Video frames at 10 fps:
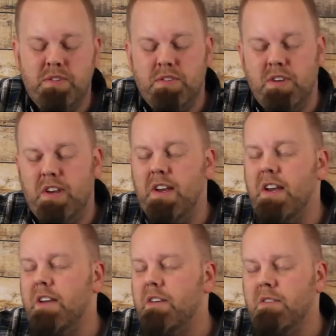
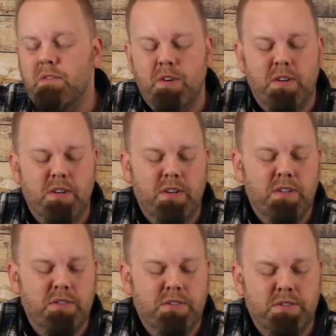save
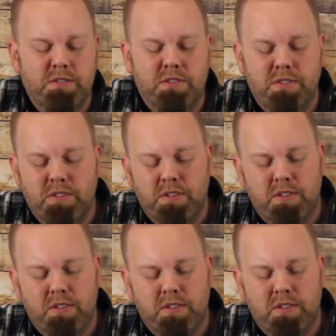us.